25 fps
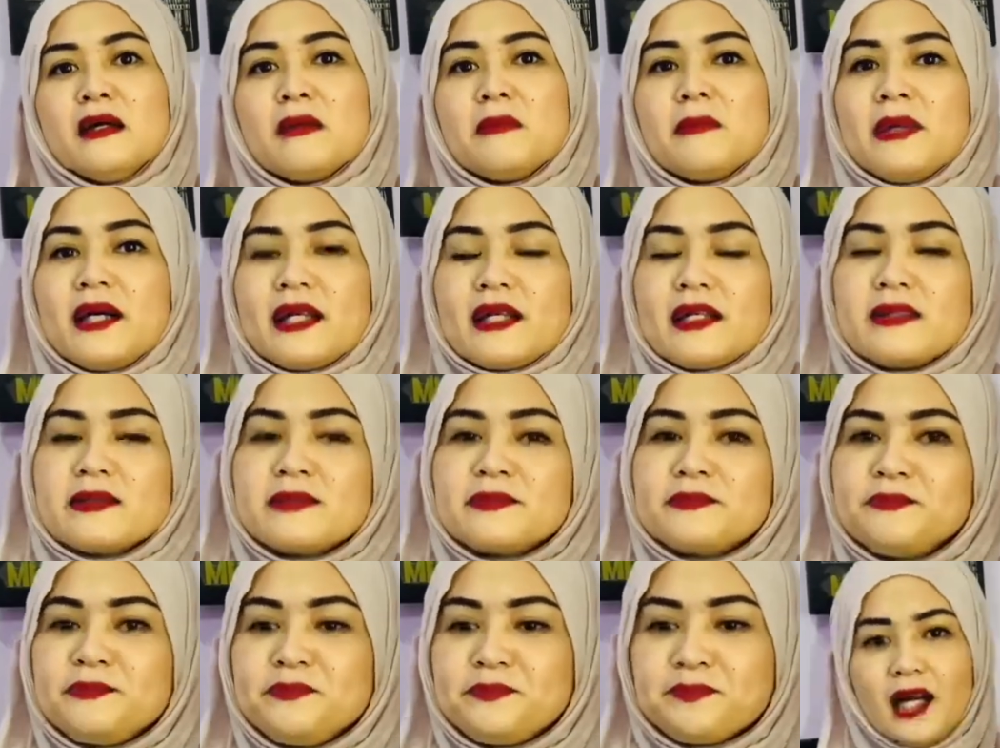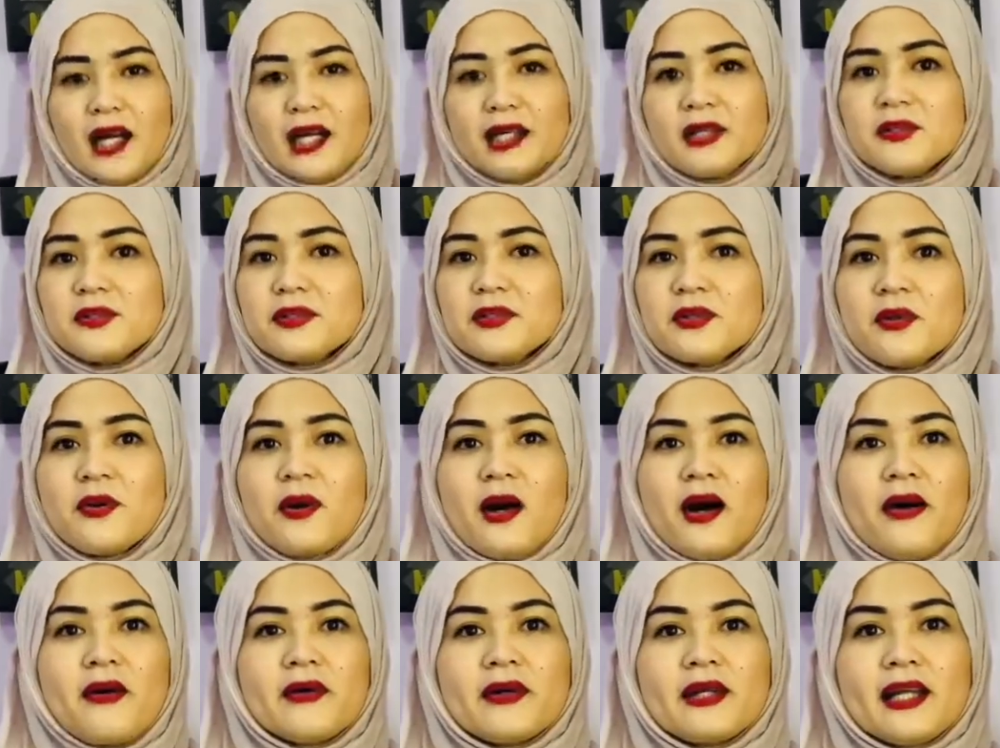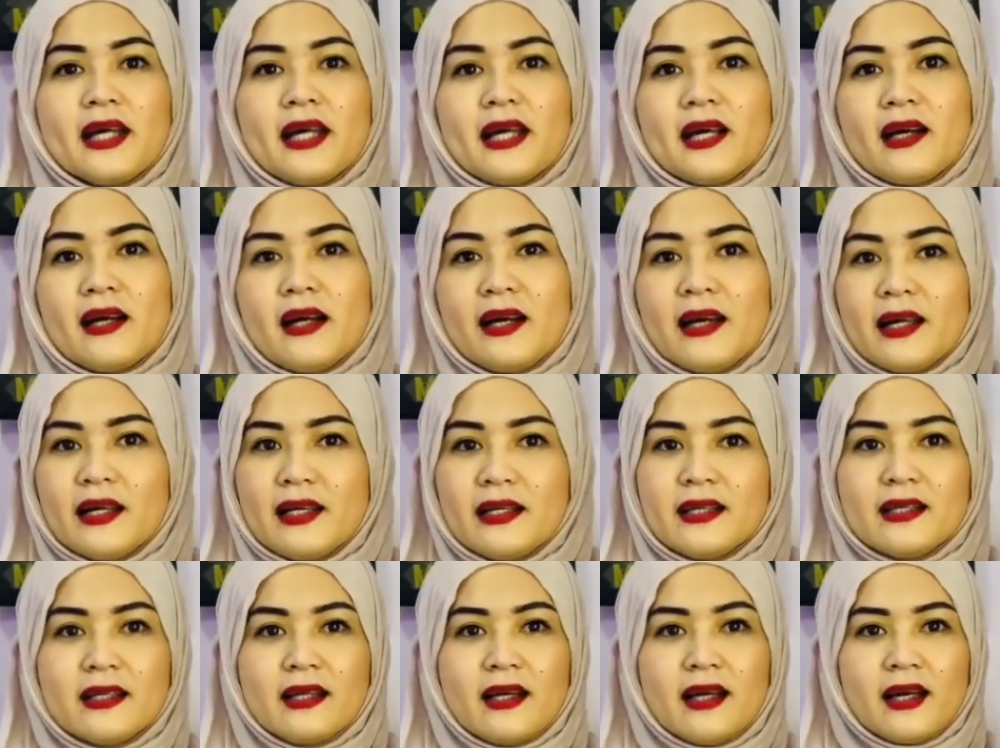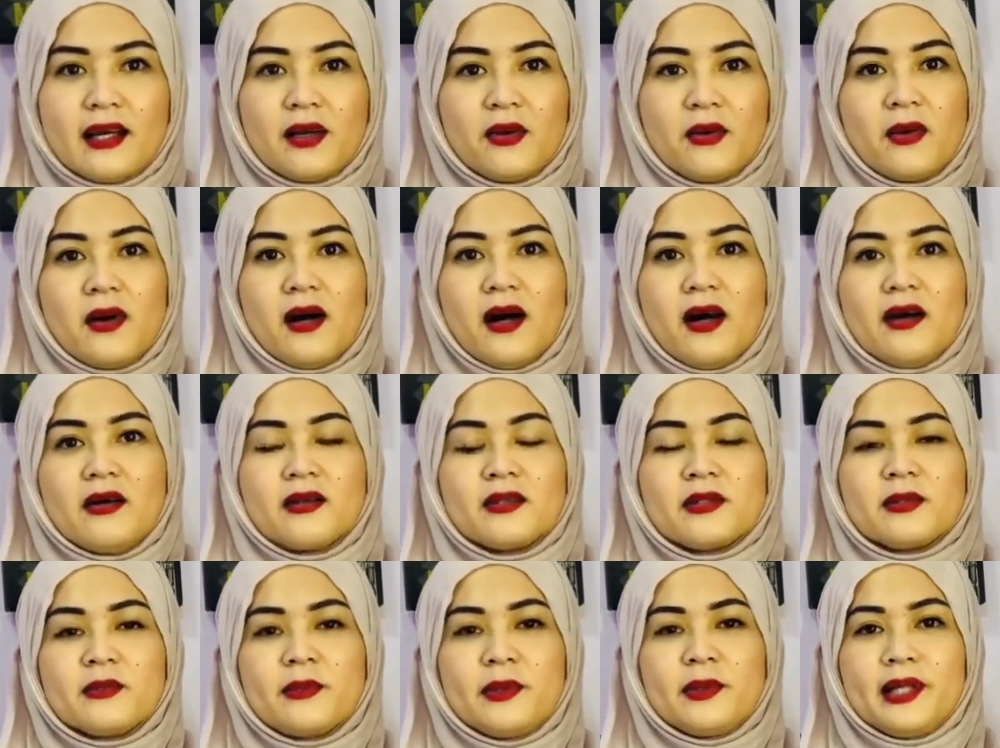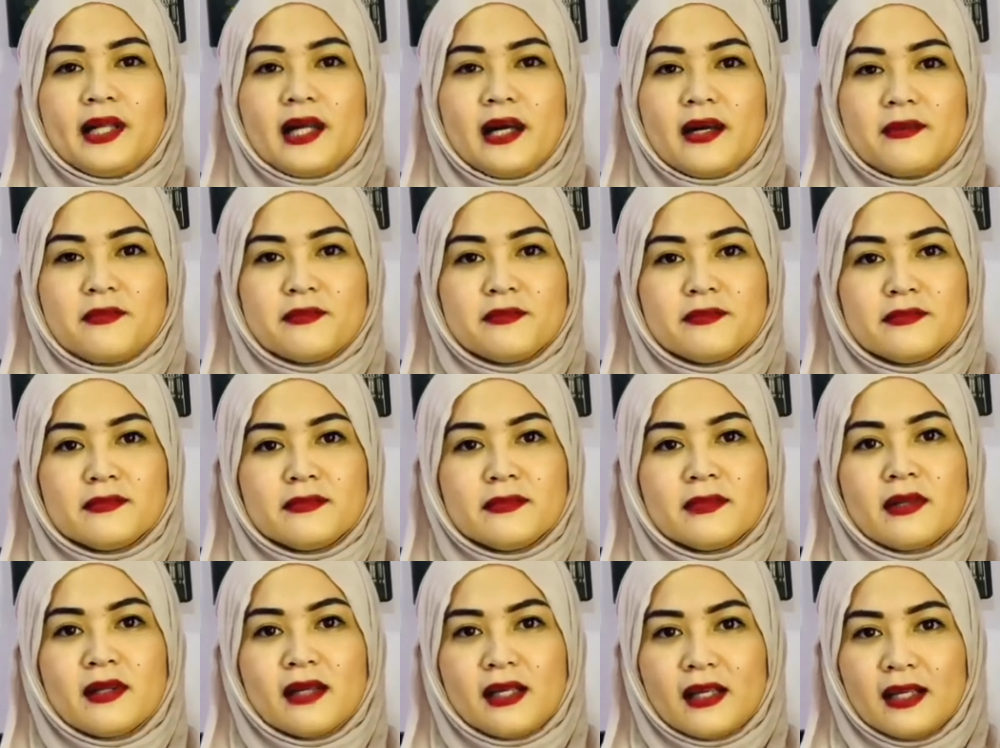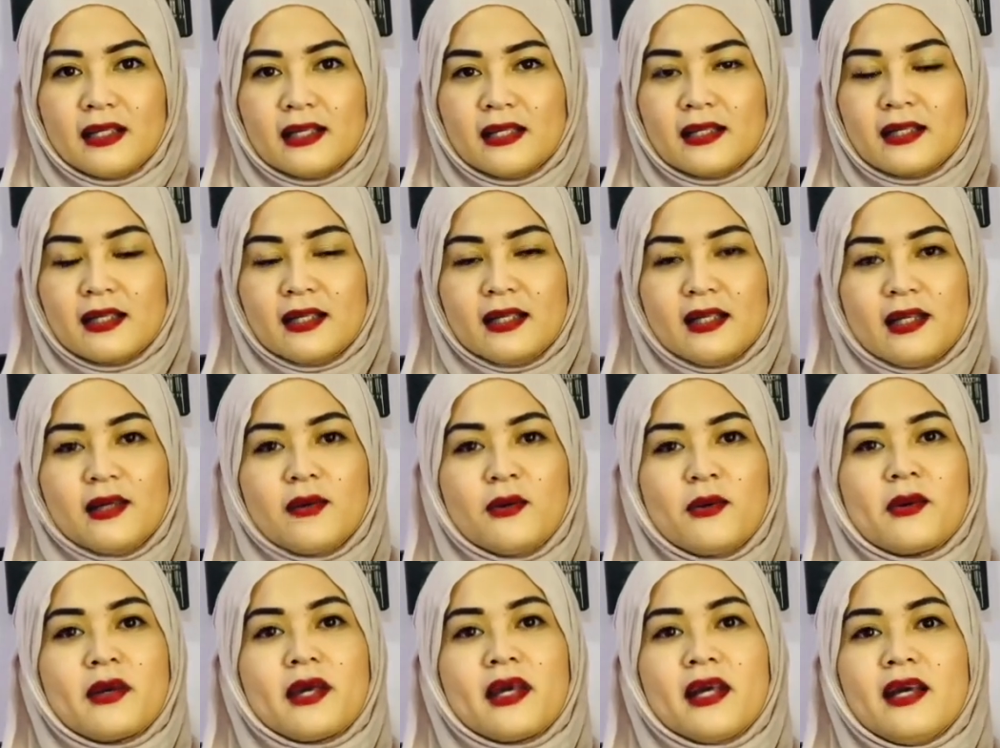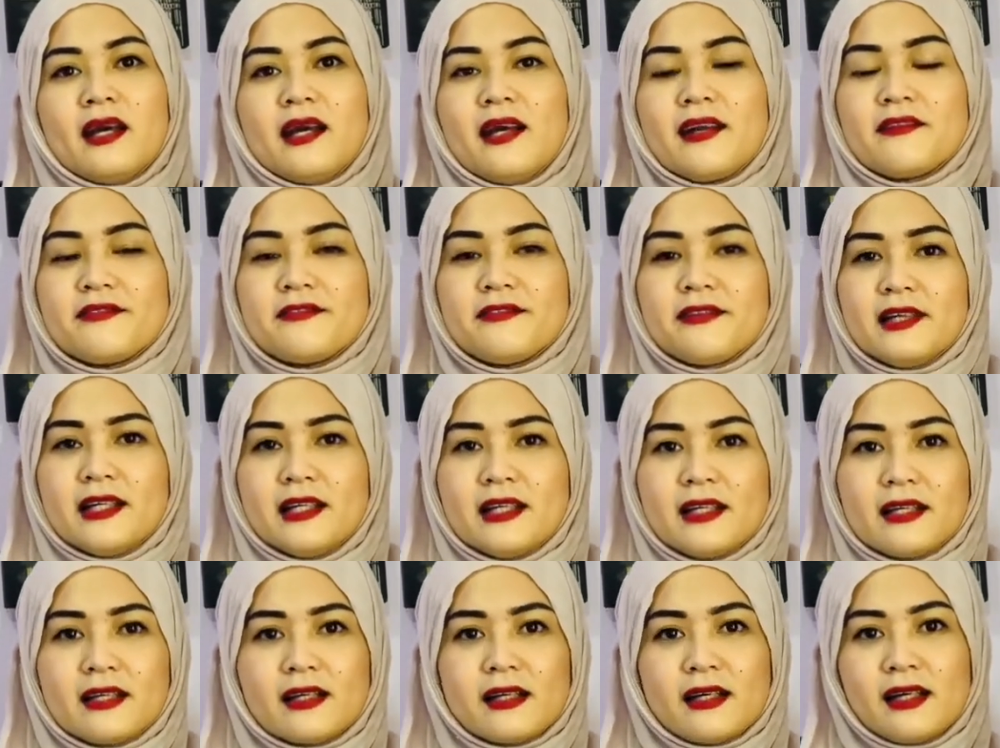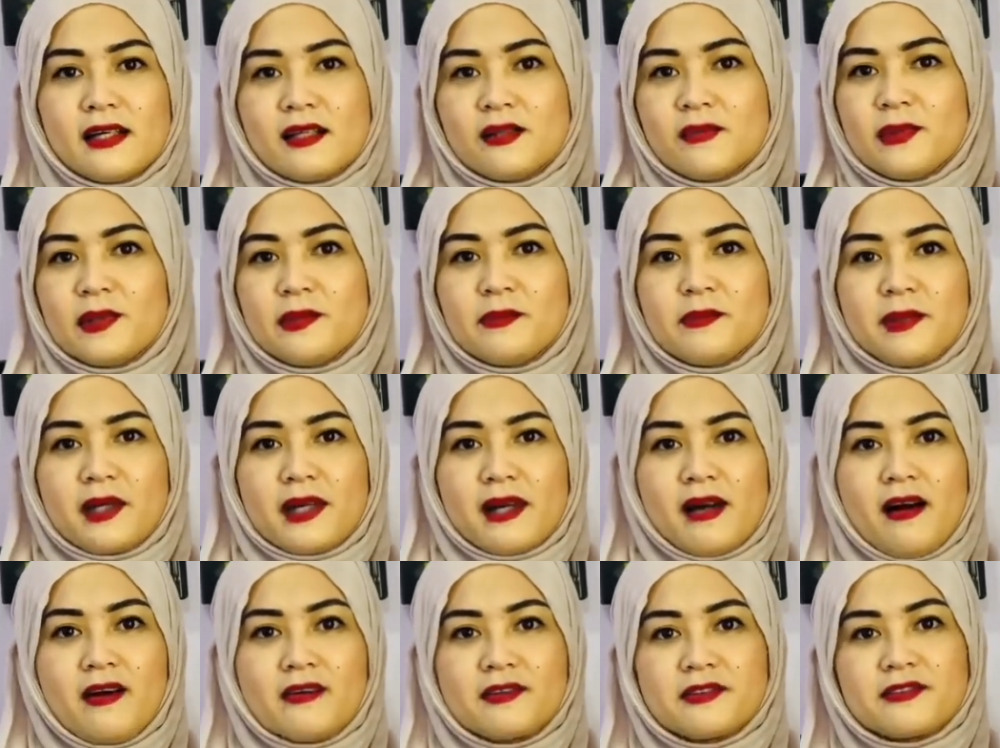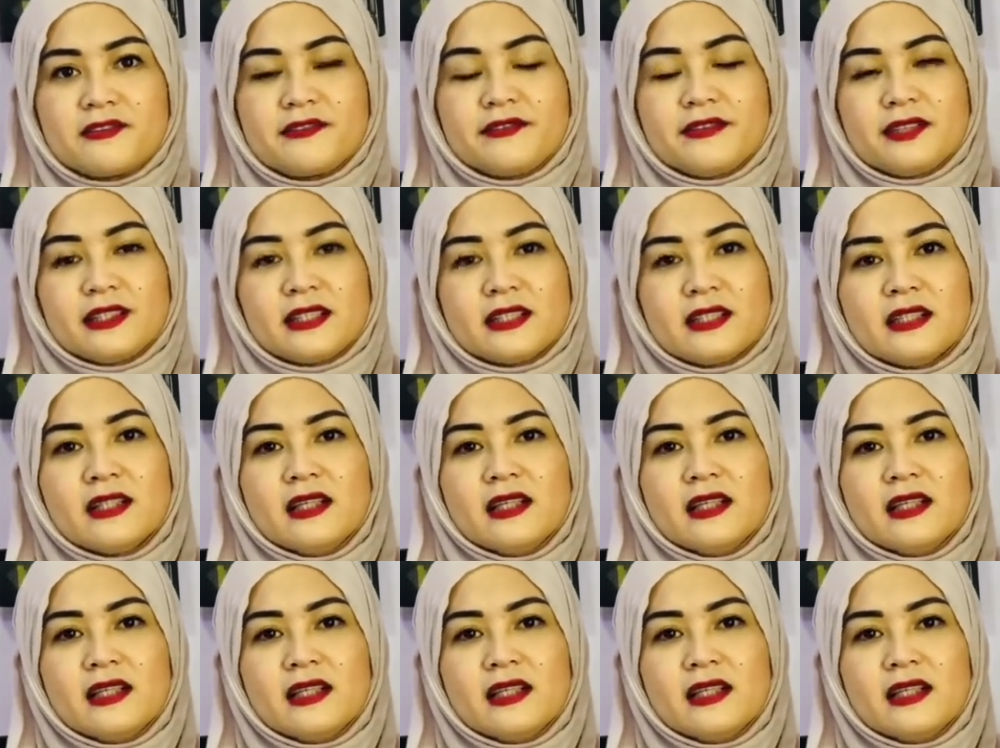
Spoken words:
but I don't go out like I go out when I'm really really okay and feeling great with my outfit.